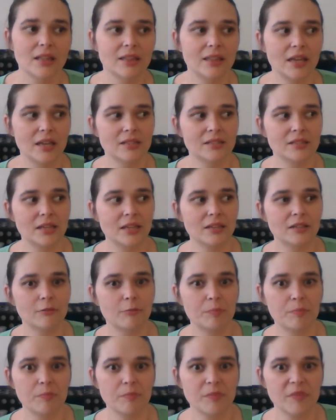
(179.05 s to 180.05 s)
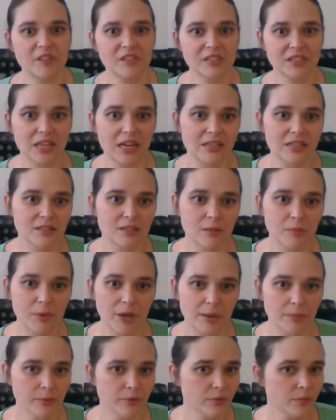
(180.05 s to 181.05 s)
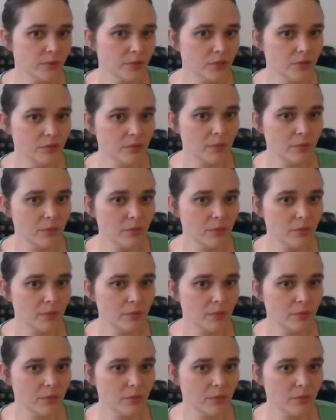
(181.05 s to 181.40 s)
they said that the size of the papers were too